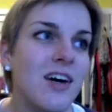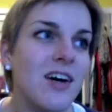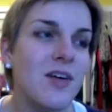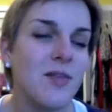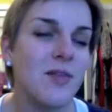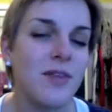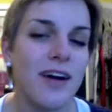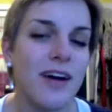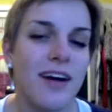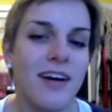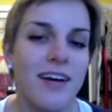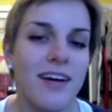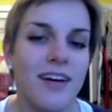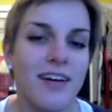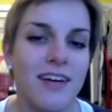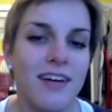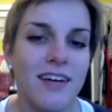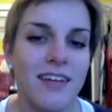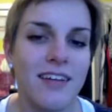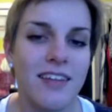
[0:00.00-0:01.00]
where
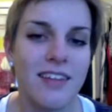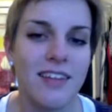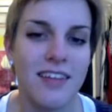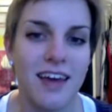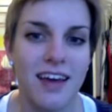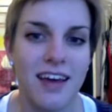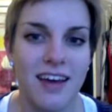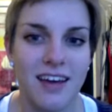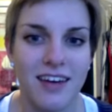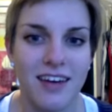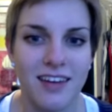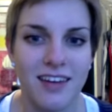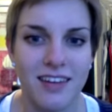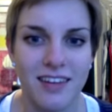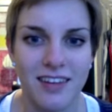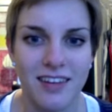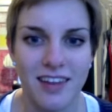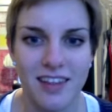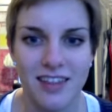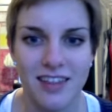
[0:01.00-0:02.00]
they
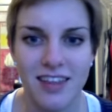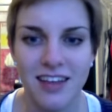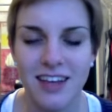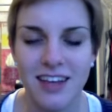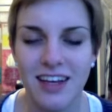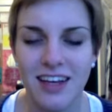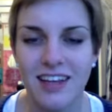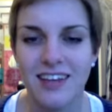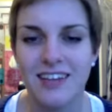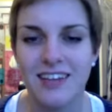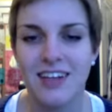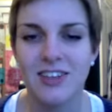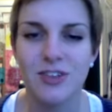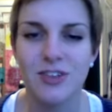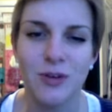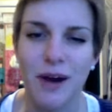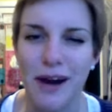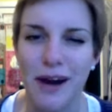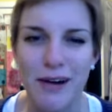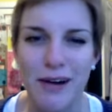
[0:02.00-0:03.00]
the thing like cuts her
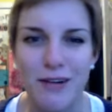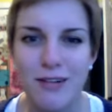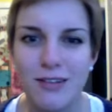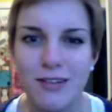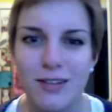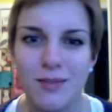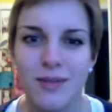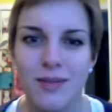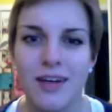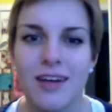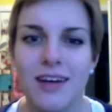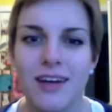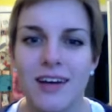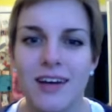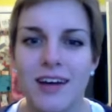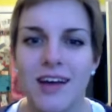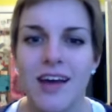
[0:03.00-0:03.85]
hair or something